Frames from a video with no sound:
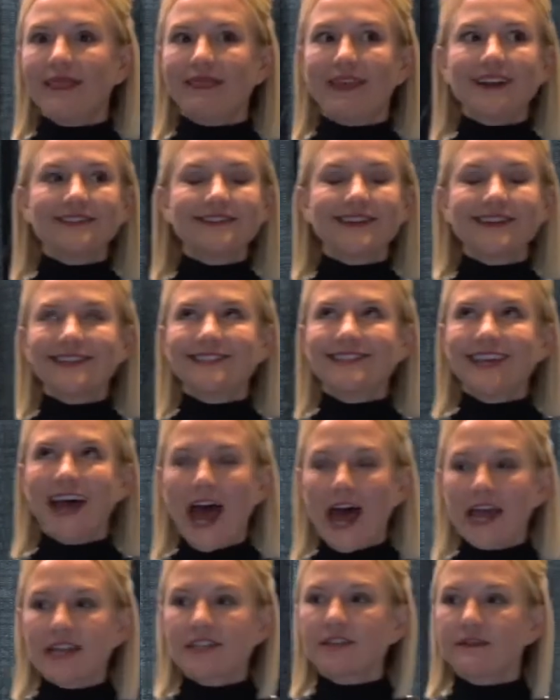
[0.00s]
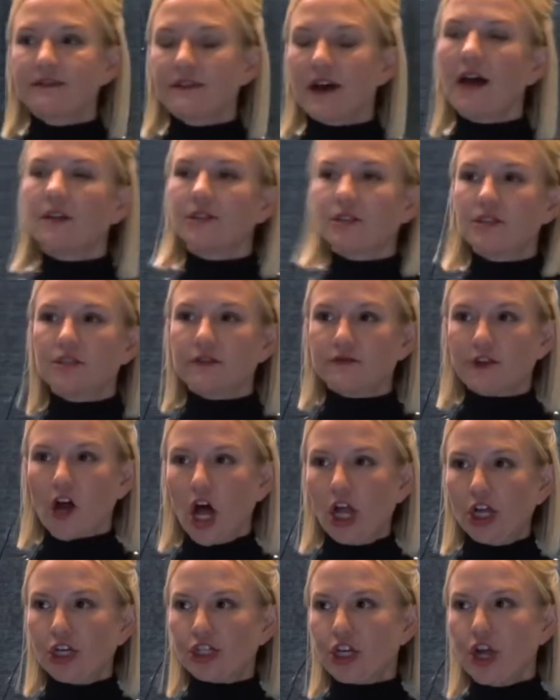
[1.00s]
that's like tens of thousands of
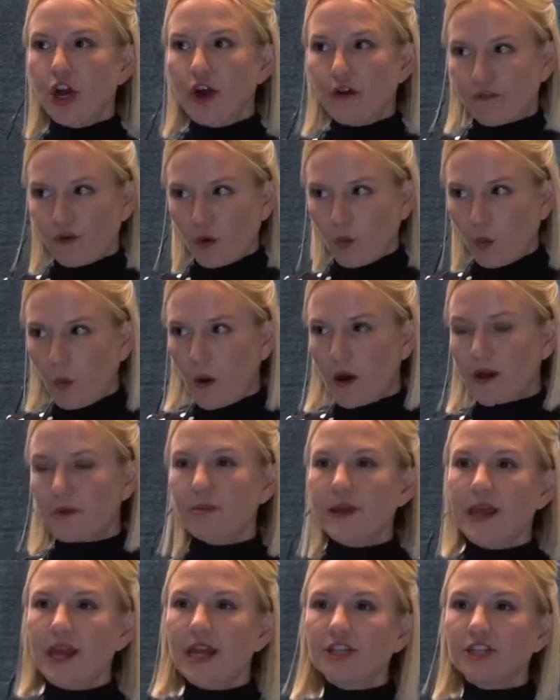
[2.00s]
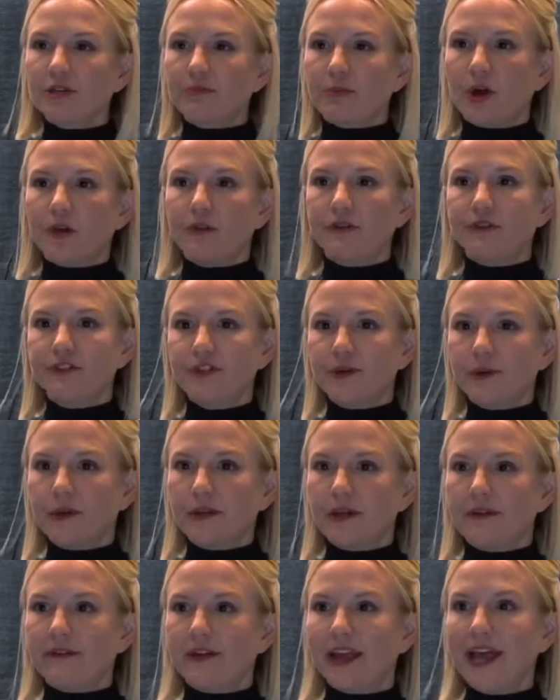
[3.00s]
dollars for one page in Martha Stewart
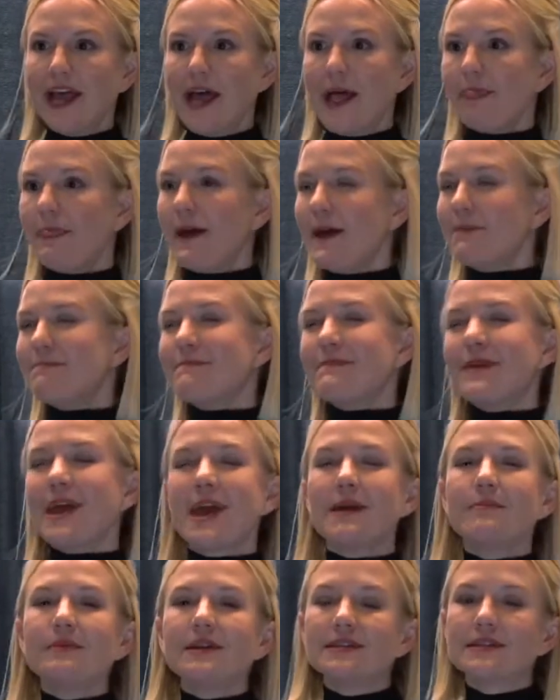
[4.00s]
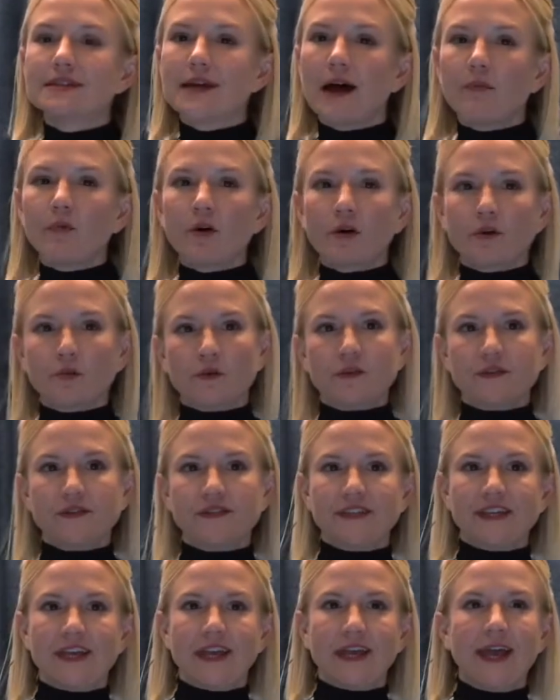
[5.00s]
Living that maybe someone will
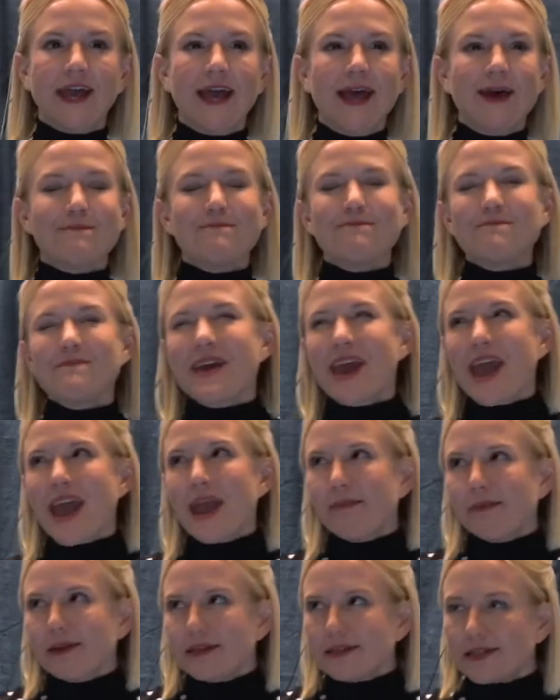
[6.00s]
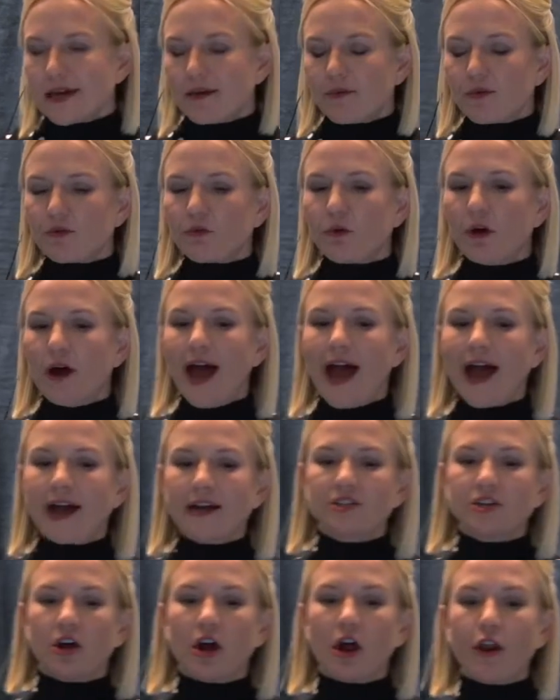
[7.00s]
see, maybe someone will
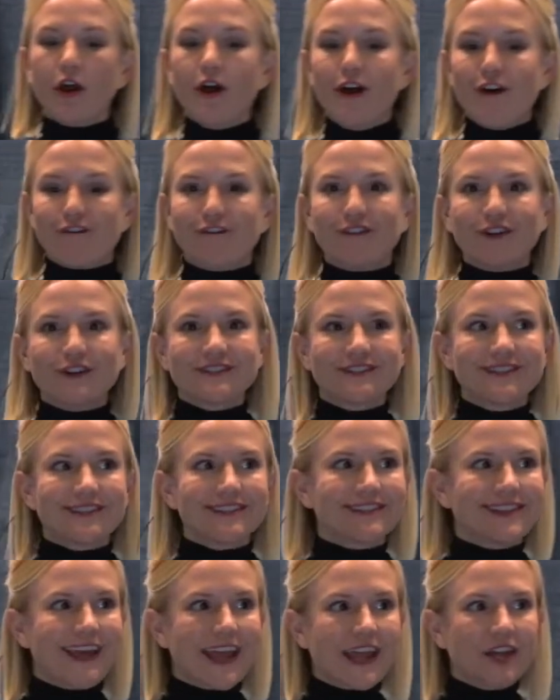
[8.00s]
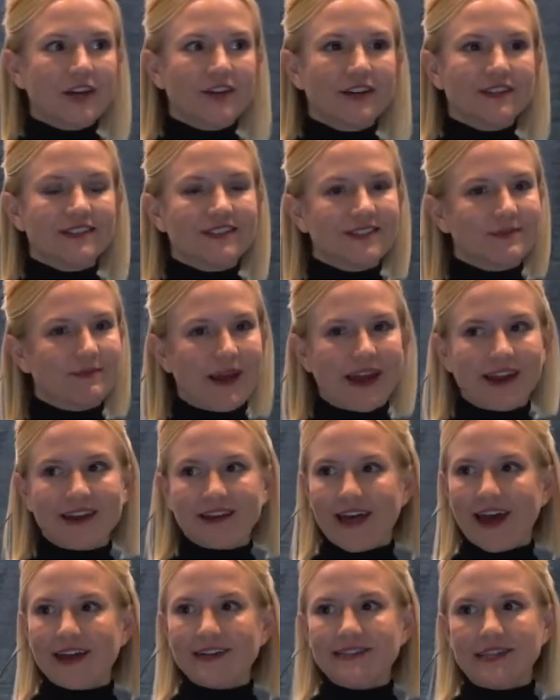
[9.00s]
act on, versus they could spend
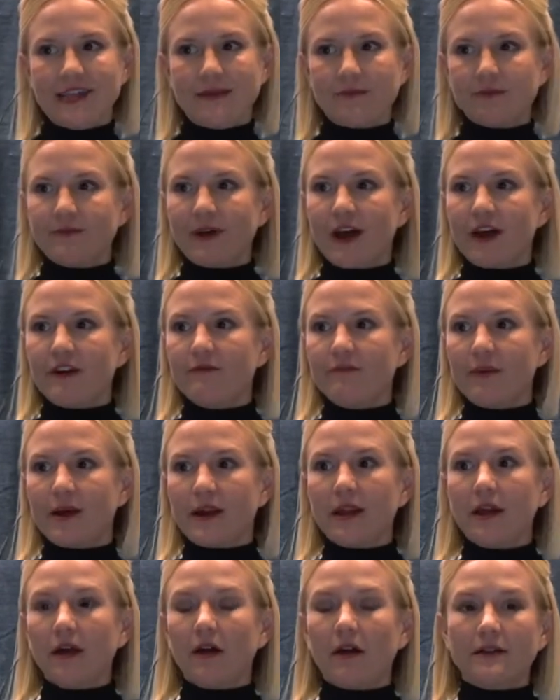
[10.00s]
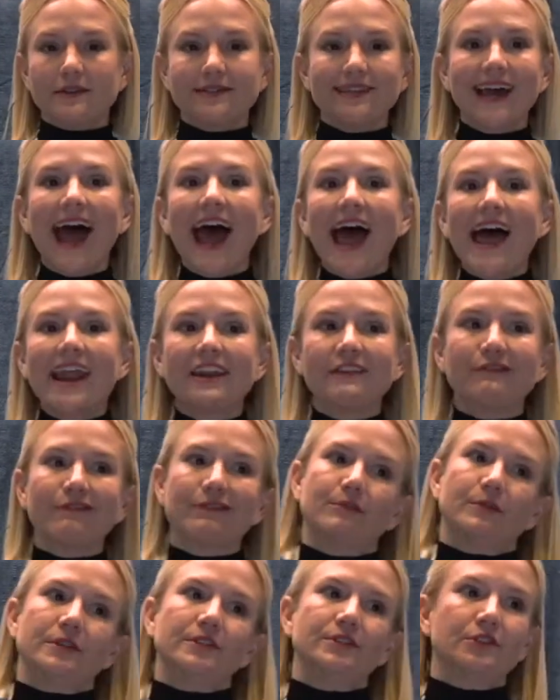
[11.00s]
that same amount of money on 10
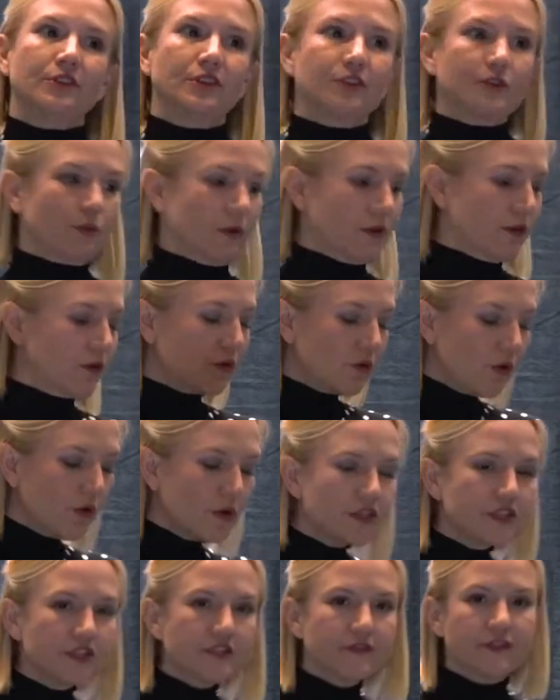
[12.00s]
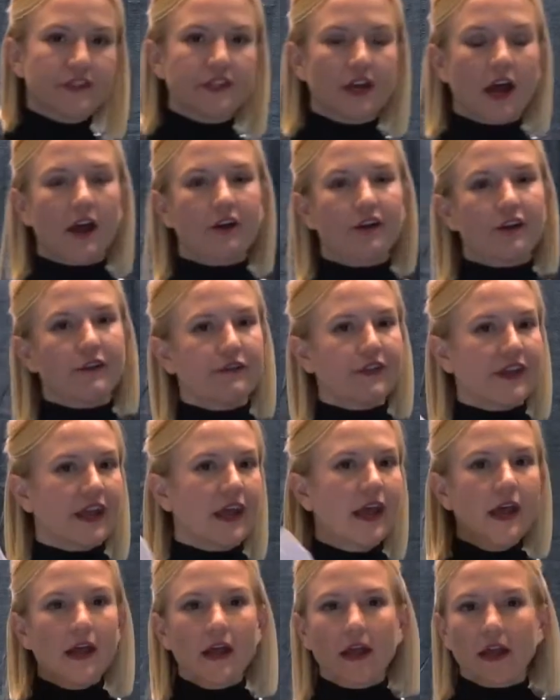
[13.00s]
influencers with gorgeous photography,
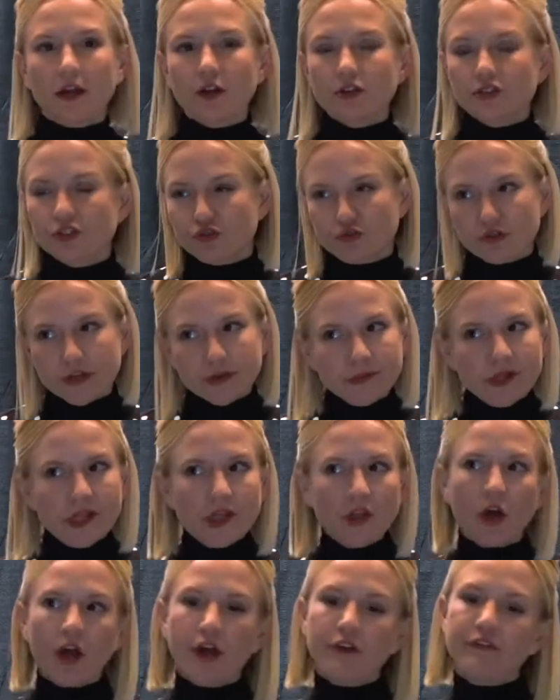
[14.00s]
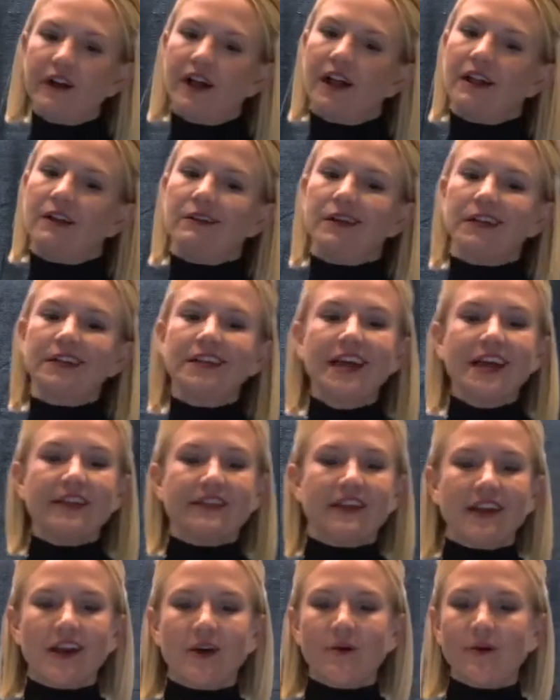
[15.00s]
extremely loyal following.
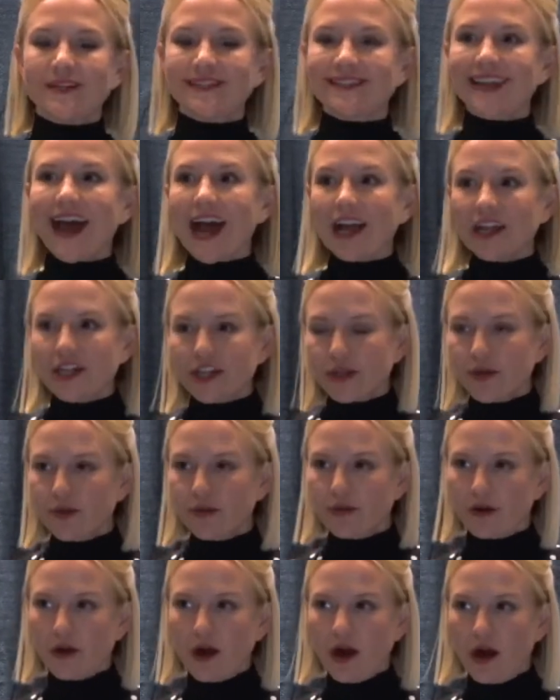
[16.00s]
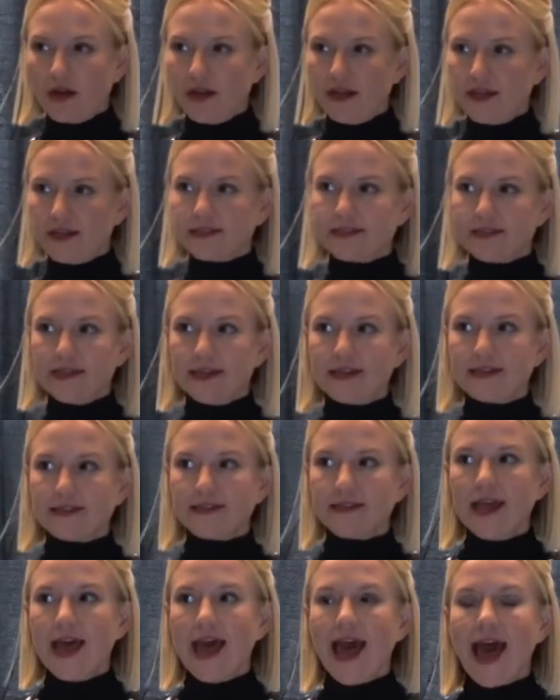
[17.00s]
They know exactly who their audience is,
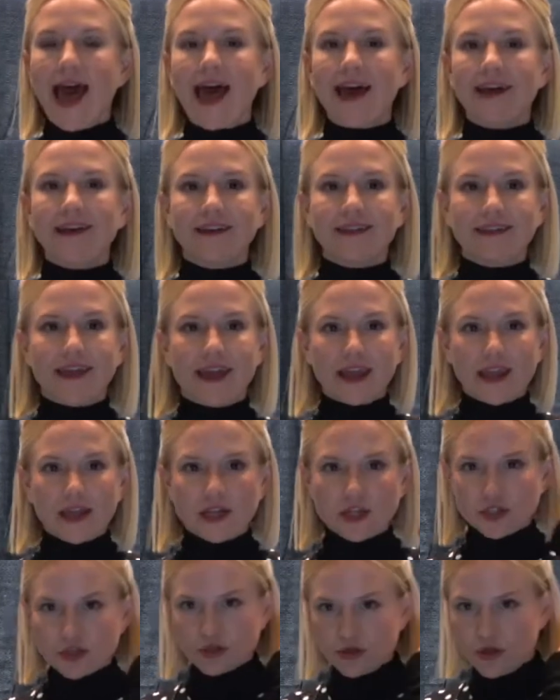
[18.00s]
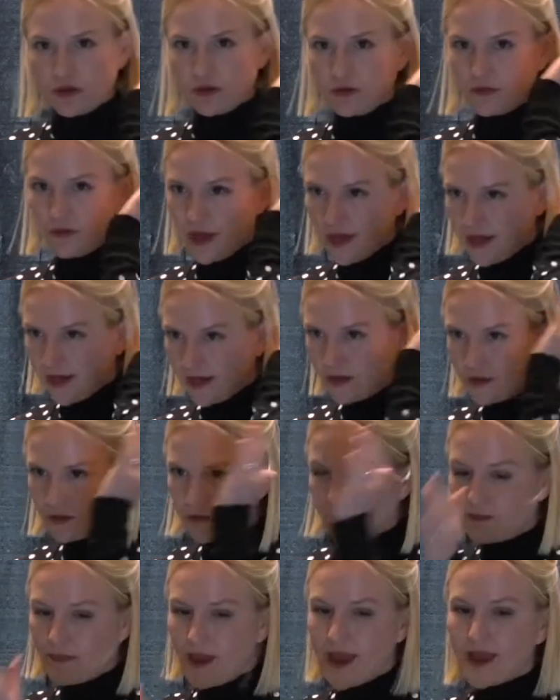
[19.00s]
and they can they can
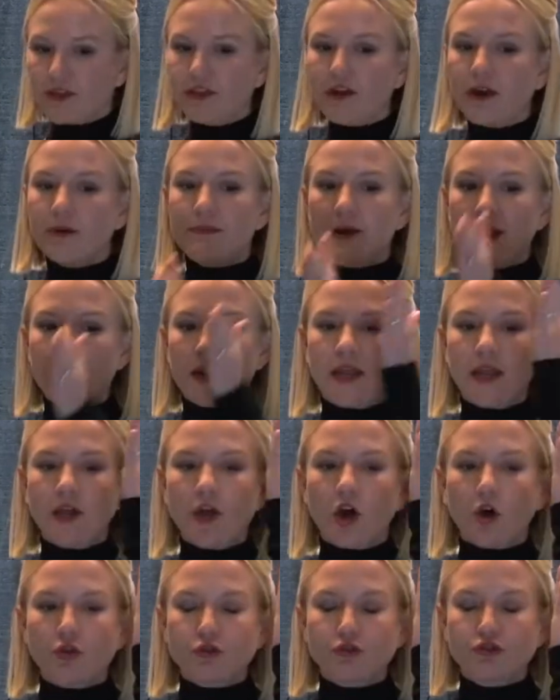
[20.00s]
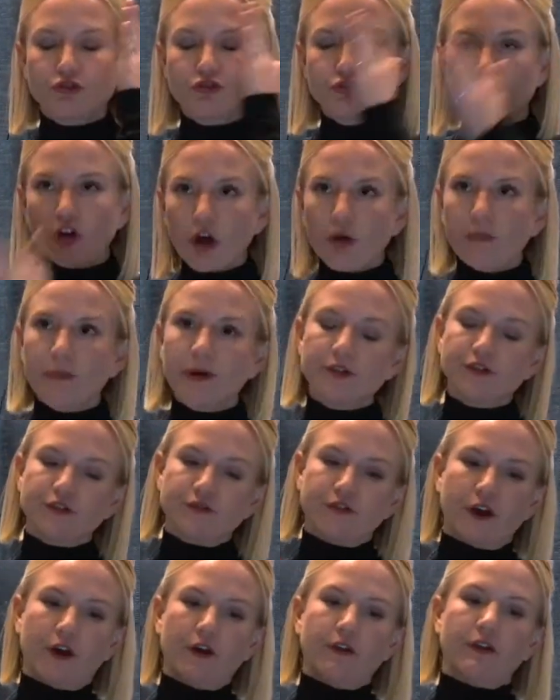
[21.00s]
make their money go so much
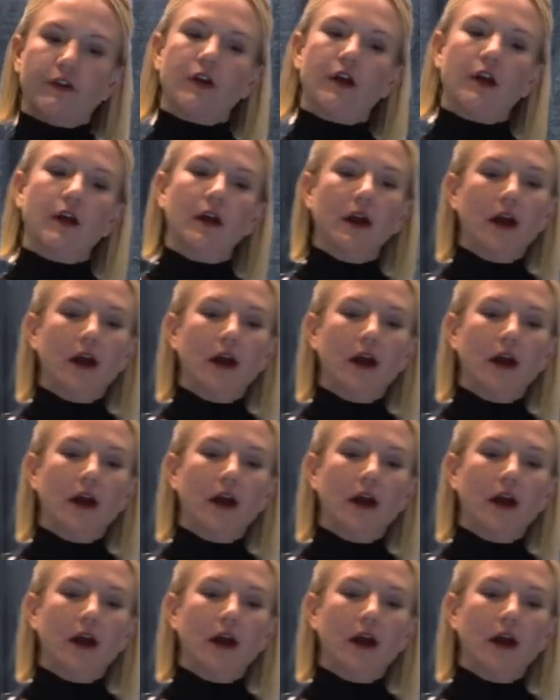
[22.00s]
farther